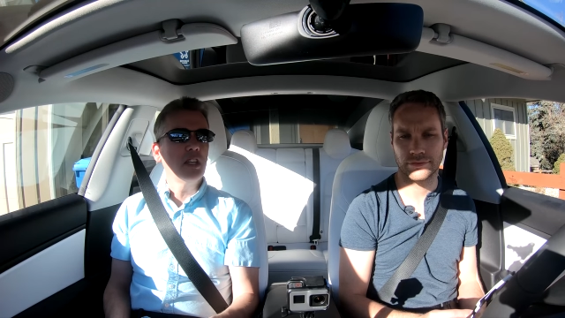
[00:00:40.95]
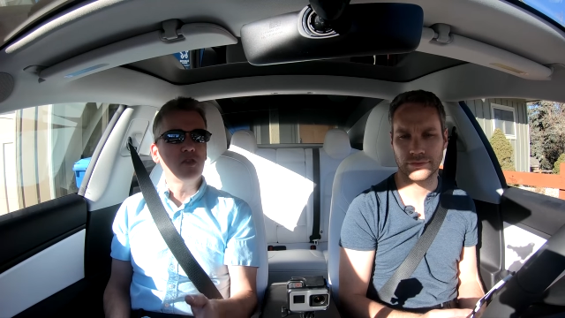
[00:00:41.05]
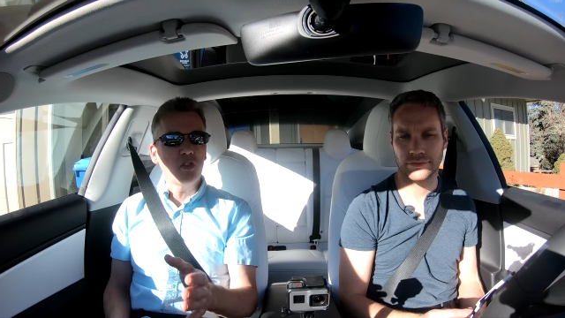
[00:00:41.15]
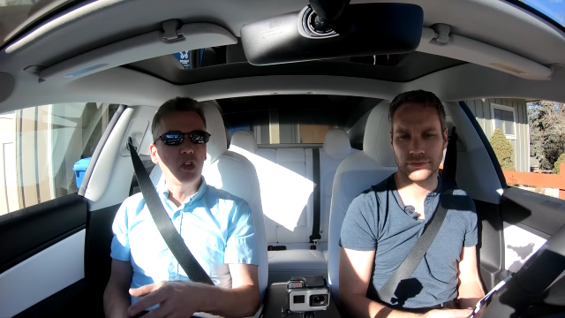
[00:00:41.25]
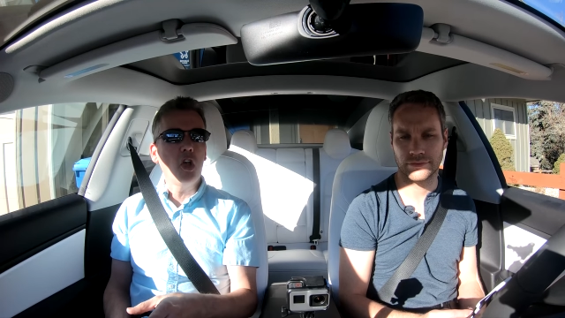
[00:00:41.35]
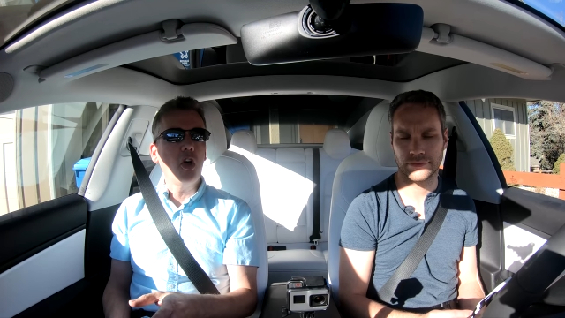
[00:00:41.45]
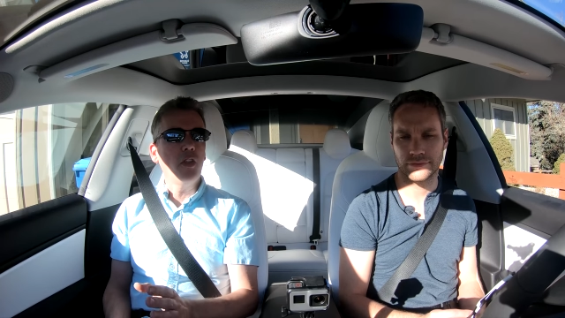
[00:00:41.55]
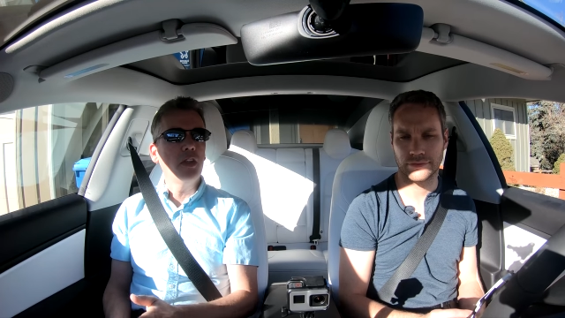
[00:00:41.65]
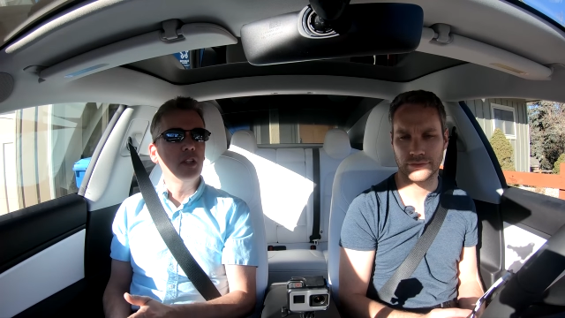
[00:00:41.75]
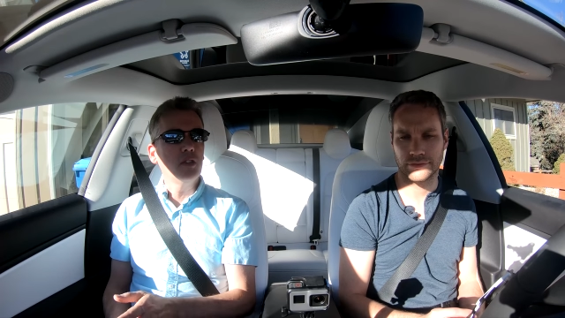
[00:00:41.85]
Speaker 1: it's the
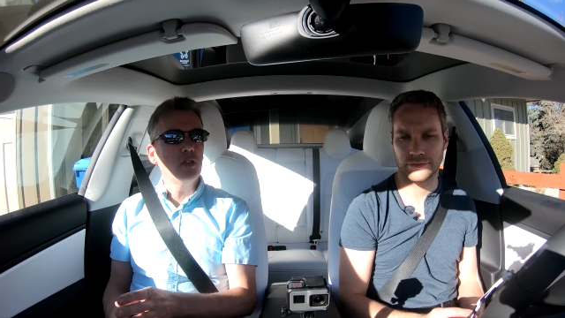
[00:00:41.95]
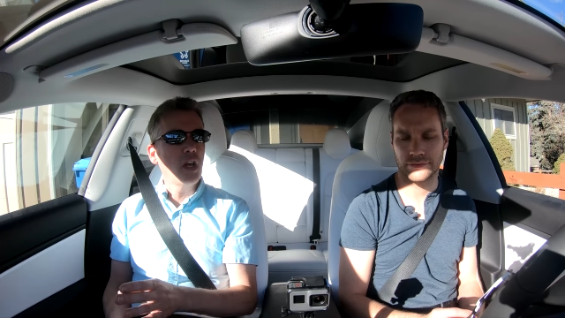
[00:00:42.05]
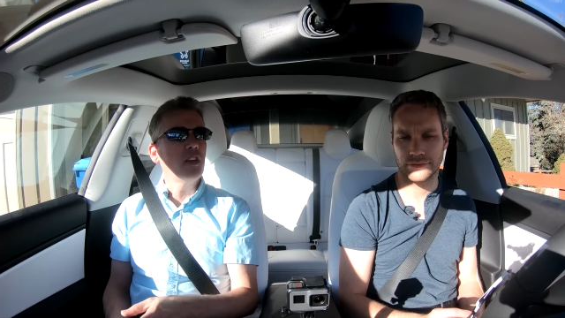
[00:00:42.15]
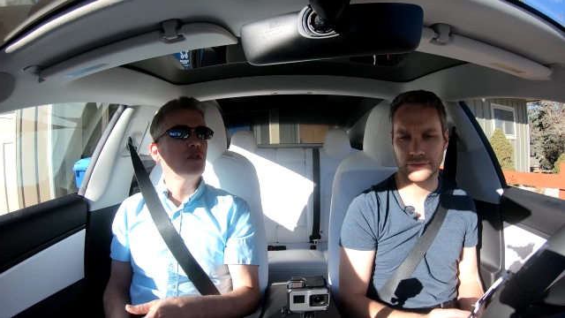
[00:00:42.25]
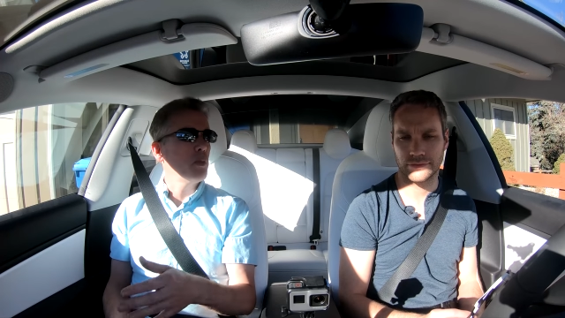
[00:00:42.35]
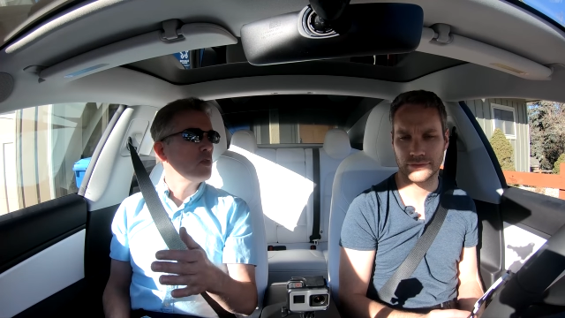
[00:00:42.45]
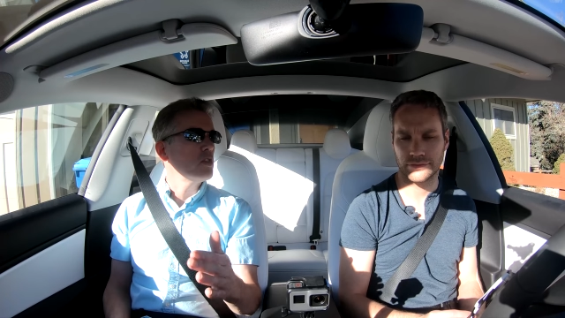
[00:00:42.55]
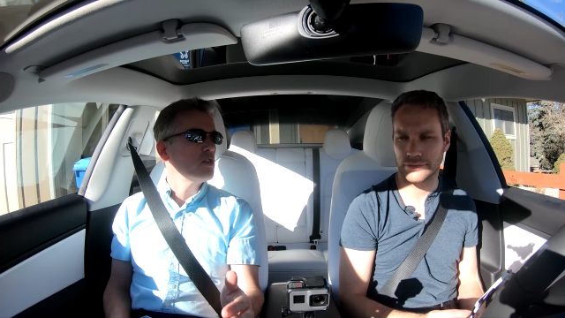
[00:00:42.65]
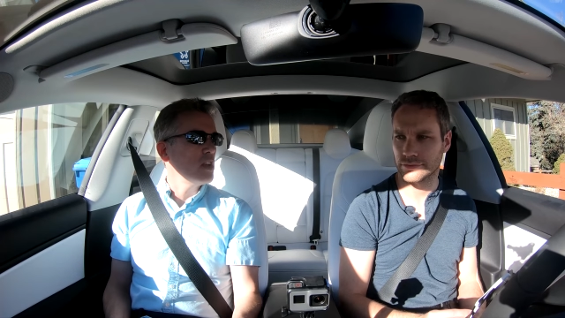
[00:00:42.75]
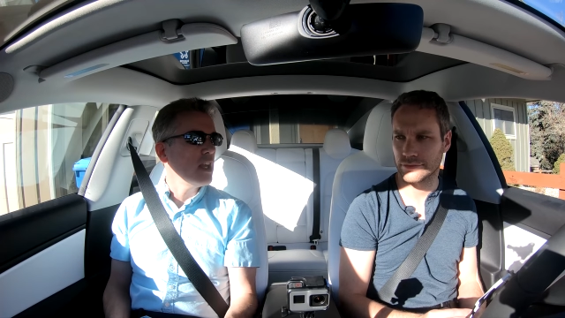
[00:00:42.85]
law that you're not supposed
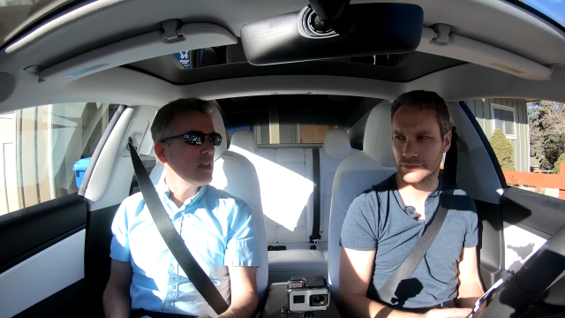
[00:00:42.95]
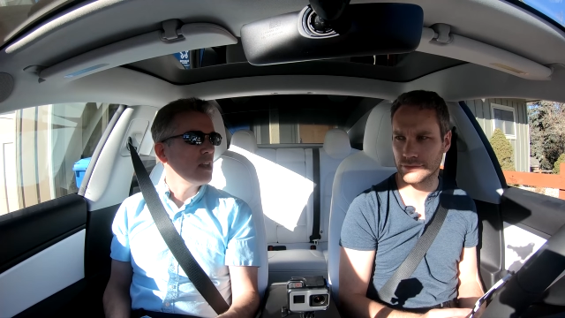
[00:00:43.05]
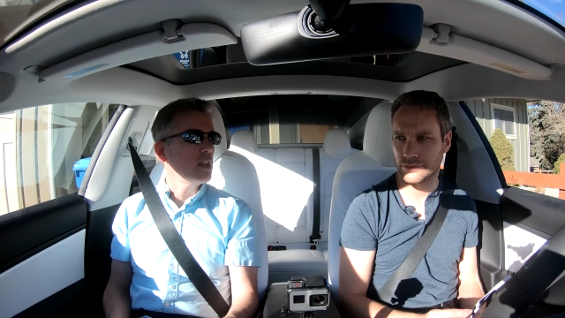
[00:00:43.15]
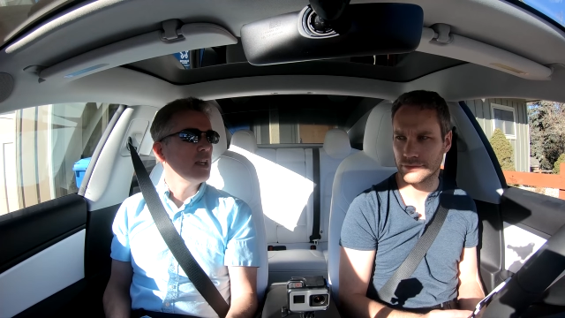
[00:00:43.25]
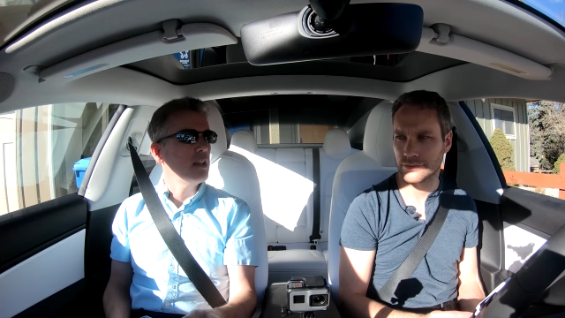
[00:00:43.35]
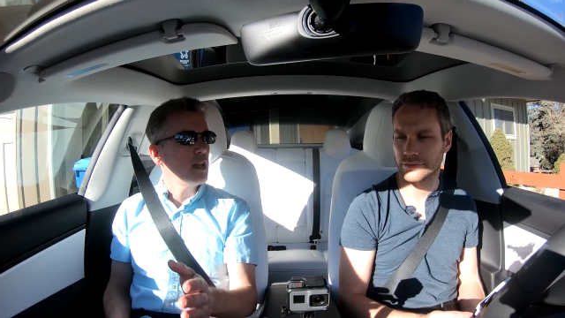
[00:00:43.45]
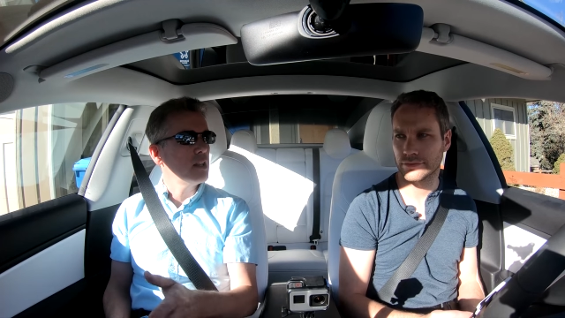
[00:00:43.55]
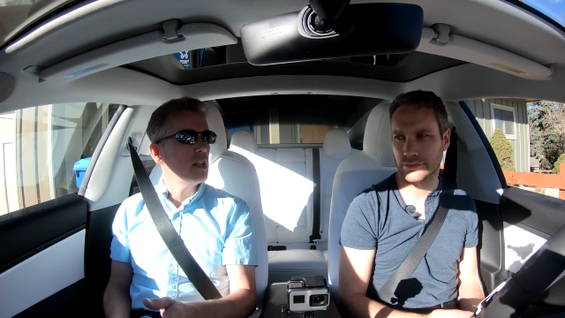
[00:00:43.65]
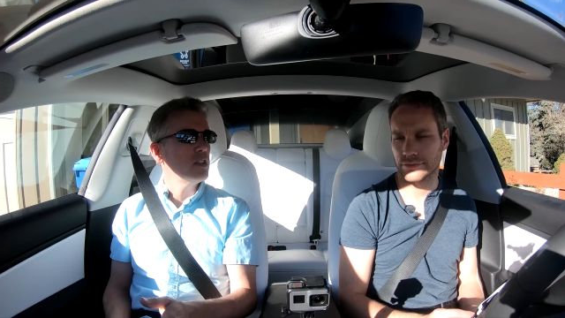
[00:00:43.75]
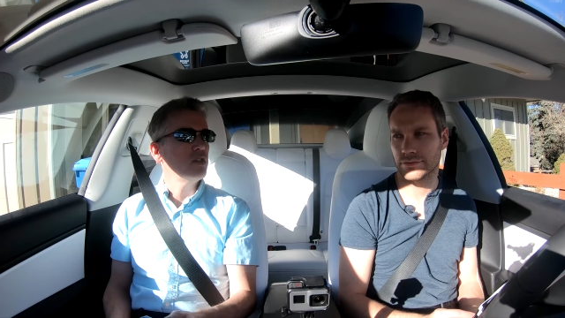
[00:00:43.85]
to stay in that lane
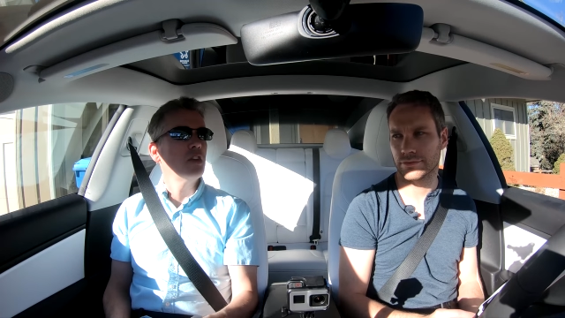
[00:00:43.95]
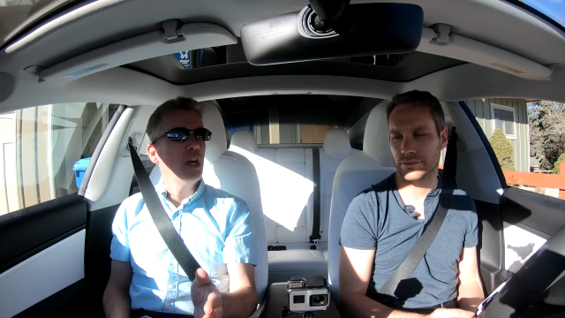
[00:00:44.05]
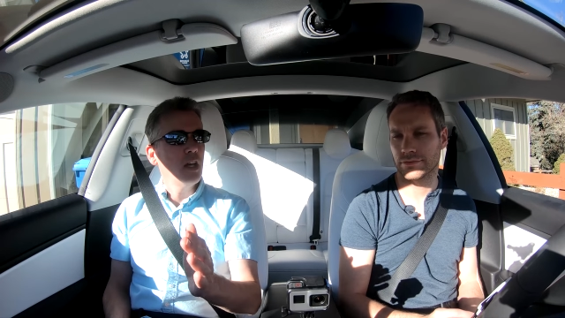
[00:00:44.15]
unless